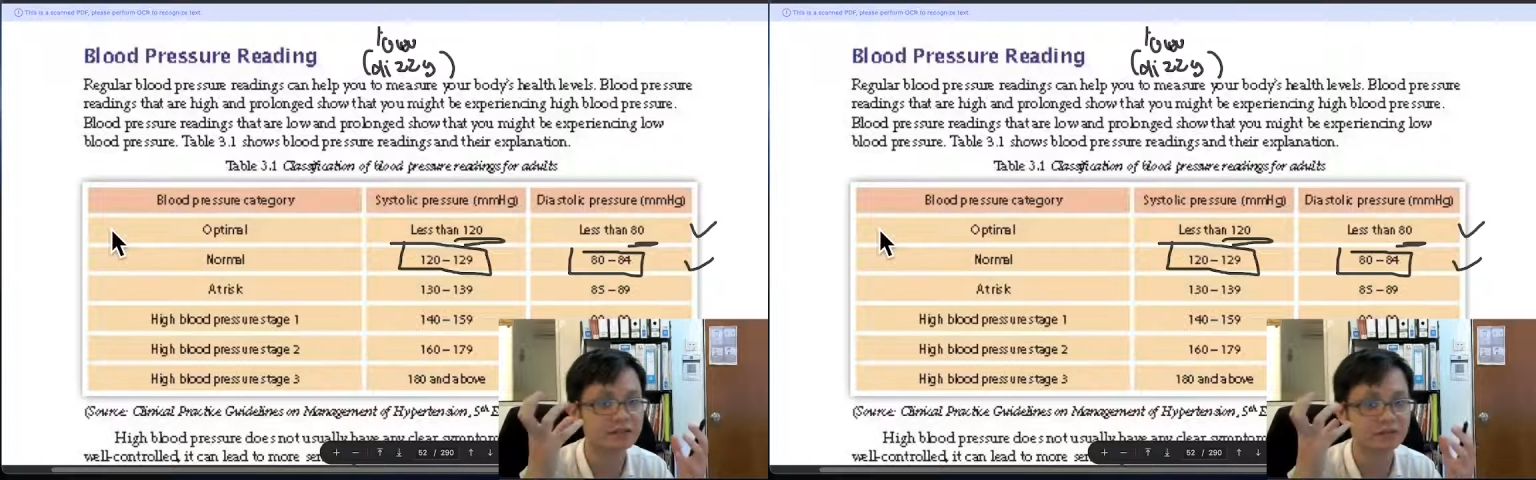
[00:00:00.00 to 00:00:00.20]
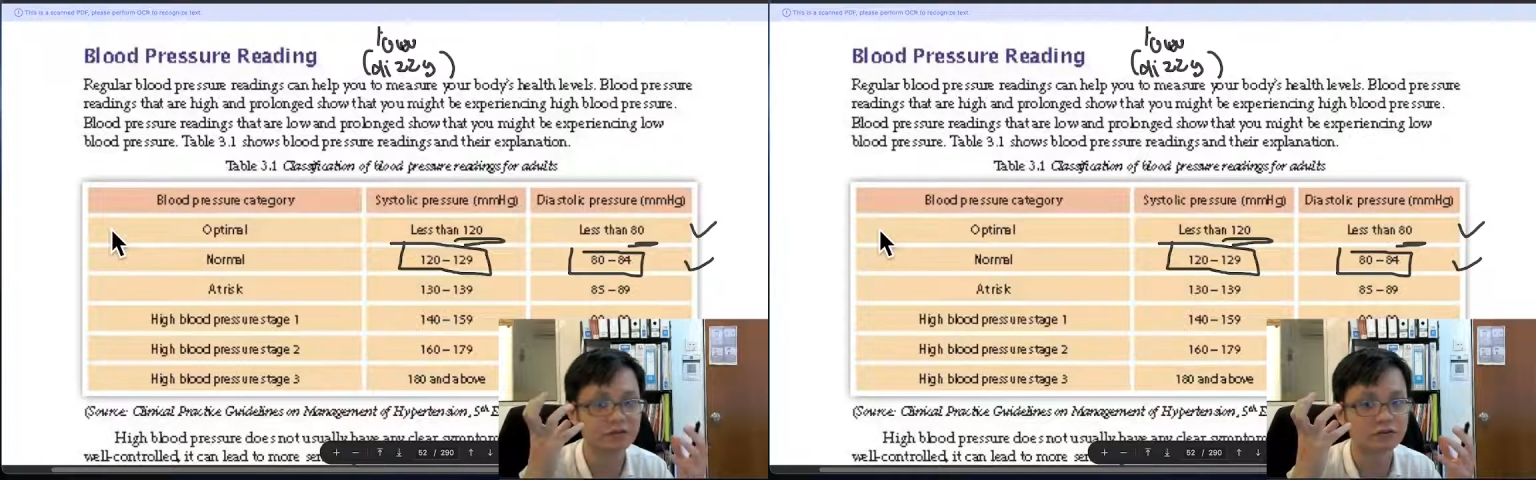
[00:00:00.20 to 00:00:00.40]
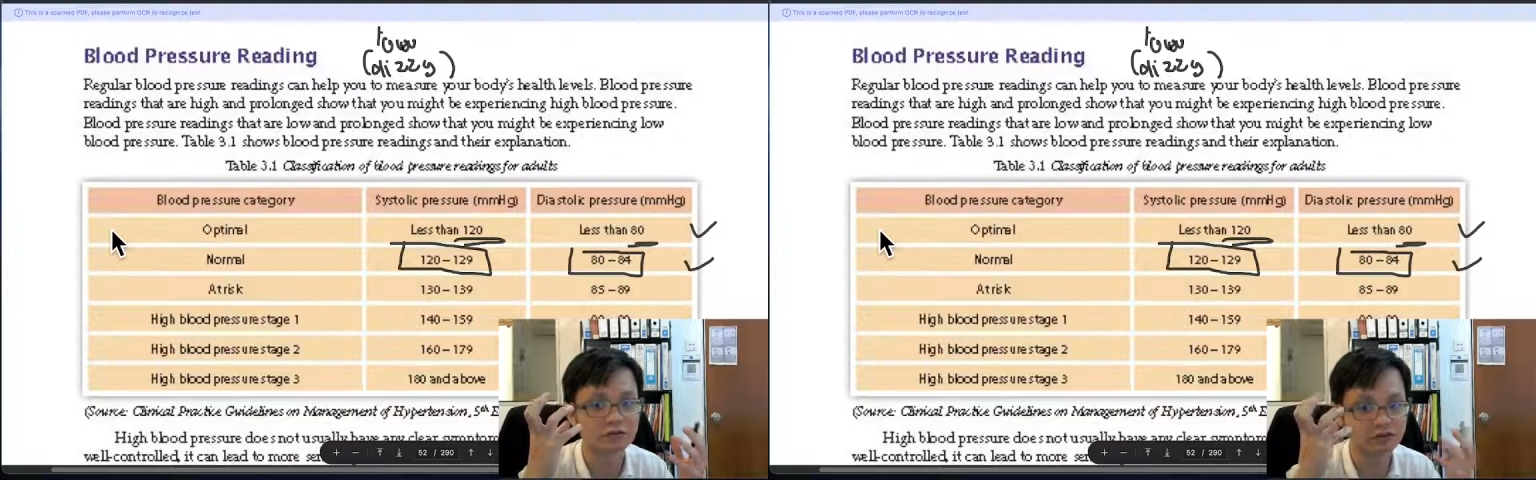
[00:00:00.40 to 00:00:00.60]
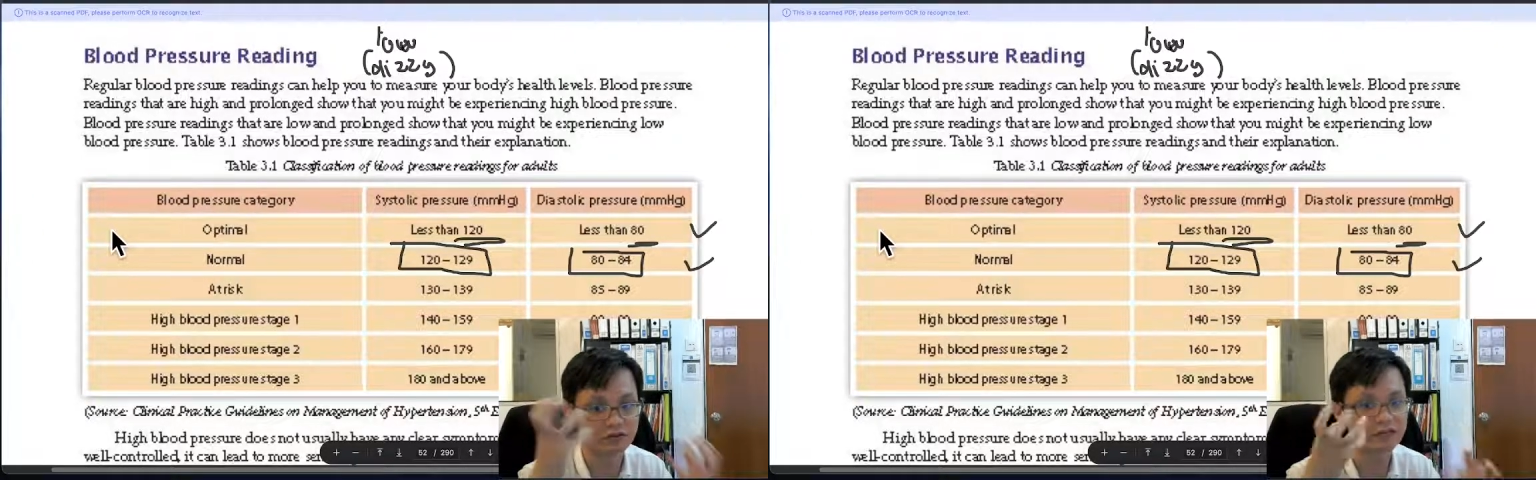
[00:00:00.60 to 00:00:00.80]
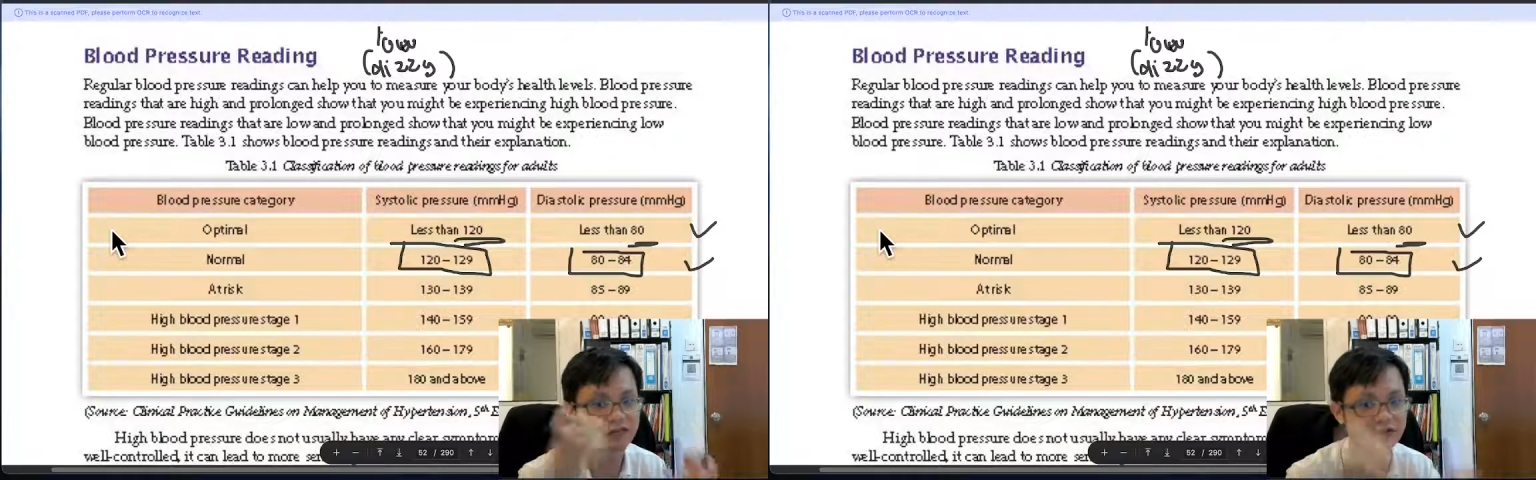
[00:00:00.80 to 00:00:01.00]
so you
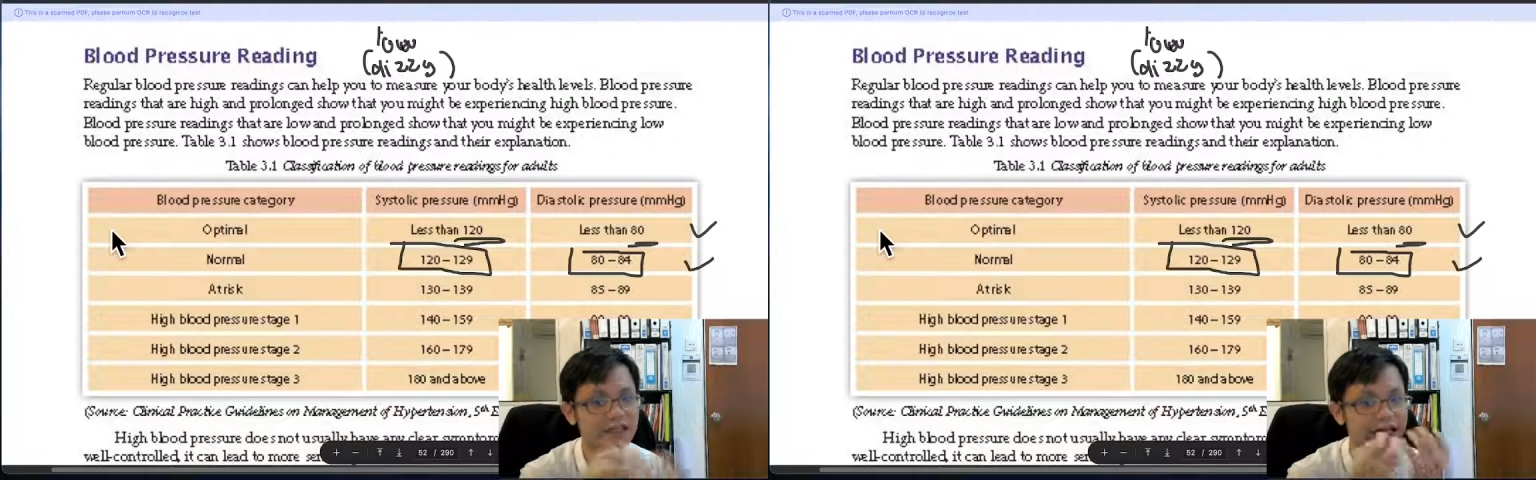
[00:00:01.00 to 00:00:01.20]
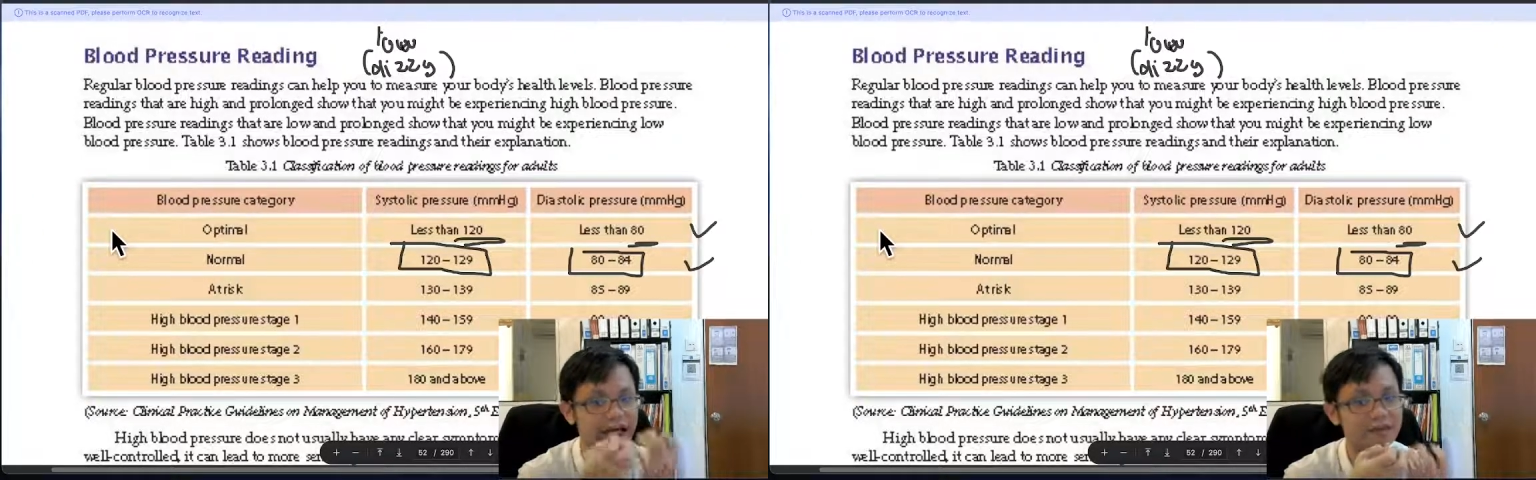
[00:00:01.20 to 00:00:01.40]
need to eat